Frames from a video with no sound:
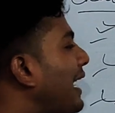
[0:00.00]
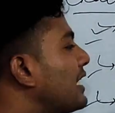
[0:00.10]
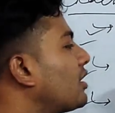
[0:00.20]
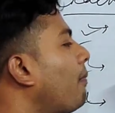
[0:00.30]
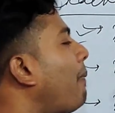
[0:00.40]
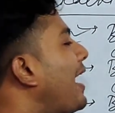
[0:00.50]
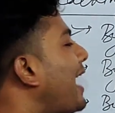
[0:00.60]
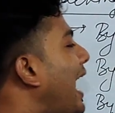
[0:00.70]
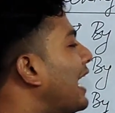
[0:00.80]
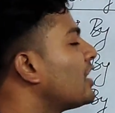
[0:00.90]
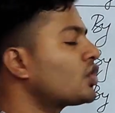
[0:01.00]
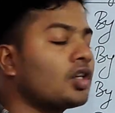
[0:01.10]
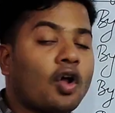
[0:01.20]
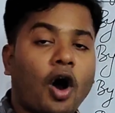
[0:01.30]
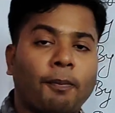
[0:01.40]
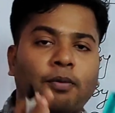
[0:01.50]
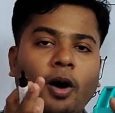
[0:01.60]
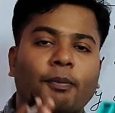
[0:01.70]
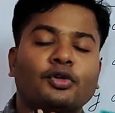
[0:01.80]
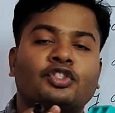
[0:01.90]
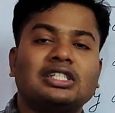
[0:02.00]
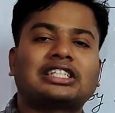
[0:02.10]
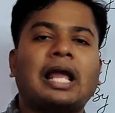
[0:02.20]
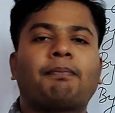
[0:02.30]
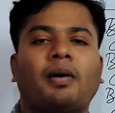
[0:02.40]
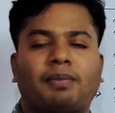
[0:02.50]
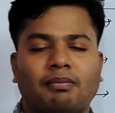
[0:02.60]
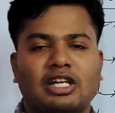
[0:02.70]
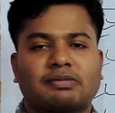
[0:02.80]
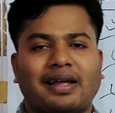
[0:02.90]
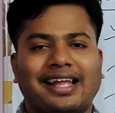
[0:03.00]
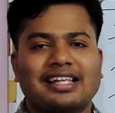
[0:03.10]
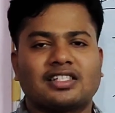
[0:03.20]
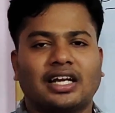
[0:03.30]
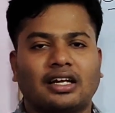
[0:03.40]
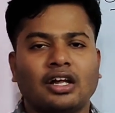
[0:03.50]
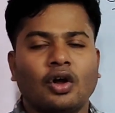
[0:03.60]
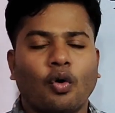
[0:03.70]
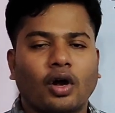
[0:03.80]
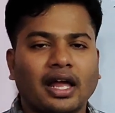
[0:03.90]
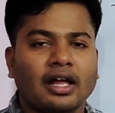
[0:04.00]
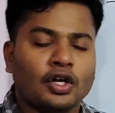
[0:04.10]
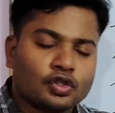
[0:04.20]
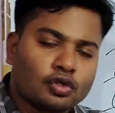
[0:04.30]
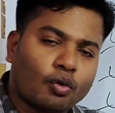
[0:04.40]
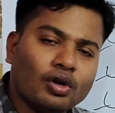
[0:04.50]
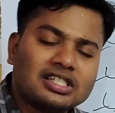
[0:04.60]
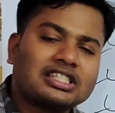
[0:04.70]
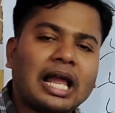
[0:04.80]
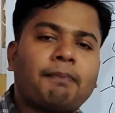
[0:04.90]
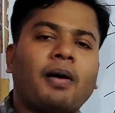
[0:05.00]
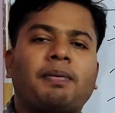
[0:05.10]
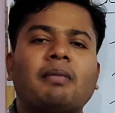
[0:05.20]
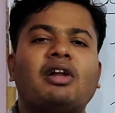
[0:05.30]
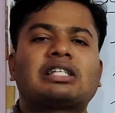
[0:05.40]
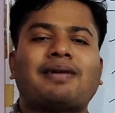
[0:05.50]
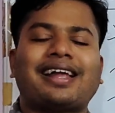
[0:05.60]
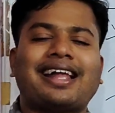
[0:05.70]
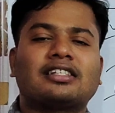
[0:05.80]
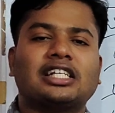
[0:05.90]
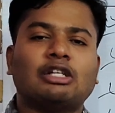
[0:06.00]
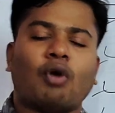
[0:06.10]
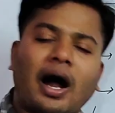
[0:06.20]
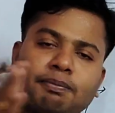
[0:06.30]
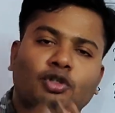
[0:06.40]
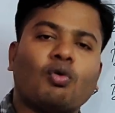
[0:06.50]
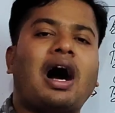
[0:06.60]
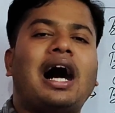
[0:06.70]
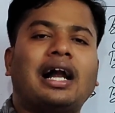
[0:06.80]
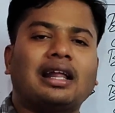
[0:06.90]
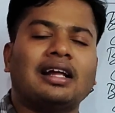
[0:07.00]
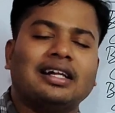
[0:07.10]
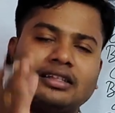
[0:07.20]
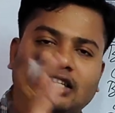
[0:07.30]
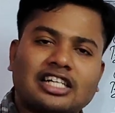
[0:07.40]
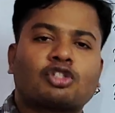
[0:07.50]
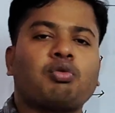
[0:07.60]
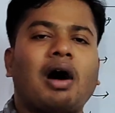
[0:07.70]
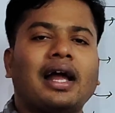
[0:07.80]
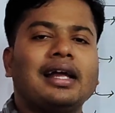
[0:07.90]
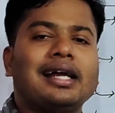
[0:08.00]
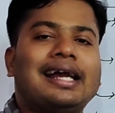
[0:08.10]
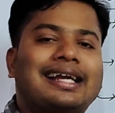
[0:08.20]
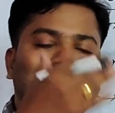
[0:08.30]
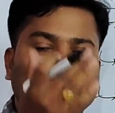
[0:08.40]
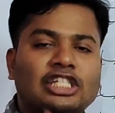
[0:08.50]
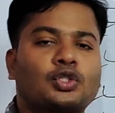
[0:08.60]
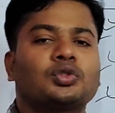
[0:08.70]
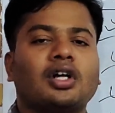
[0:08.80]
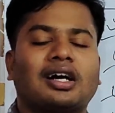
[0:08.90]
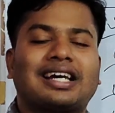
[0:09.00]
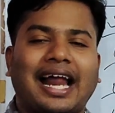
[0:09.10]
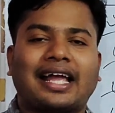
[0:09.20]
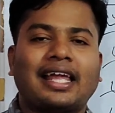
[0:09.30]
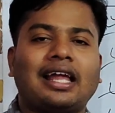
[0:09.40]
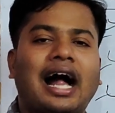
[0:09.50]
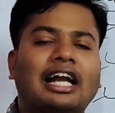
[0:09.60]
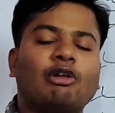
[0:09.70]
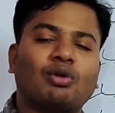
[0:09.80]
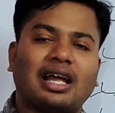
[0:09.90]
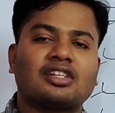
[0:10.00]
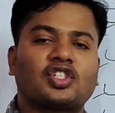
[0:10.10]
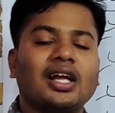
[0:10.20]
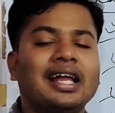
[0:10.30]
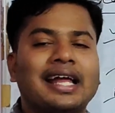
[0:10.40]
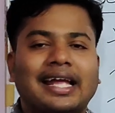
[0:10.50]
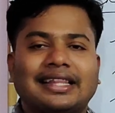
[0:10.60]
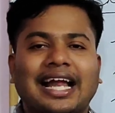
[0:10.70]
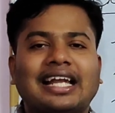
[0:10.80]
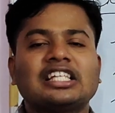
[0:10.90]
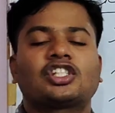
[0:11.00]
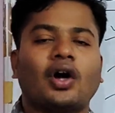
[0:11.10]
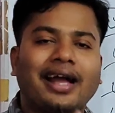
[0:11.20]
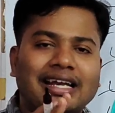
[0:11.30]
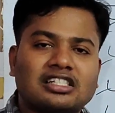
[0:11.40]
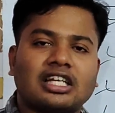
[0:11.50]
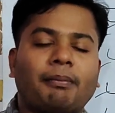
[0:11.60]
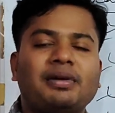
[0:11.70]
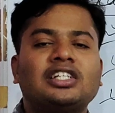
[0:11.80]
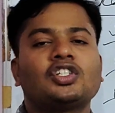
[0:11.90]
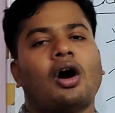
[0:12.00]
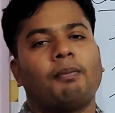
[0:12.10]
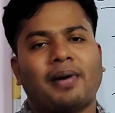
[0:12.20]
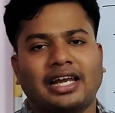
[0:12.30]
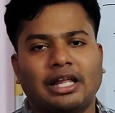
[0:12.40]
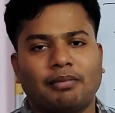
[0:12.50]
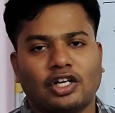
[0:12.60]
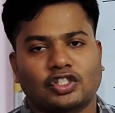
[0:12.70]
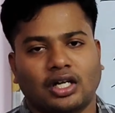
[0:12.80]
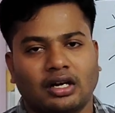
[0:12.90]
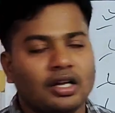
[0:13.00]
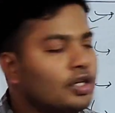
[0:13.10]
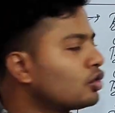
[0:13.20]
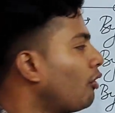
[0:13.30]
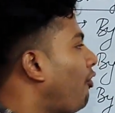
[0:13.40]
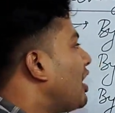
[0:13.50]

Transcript: one is the by addition of opposite type of emulsifying agent. Okay, so which type of emulsifying agent you have to add, that's why it leads to the cracking, and you can say that is the instability of an emulsion. So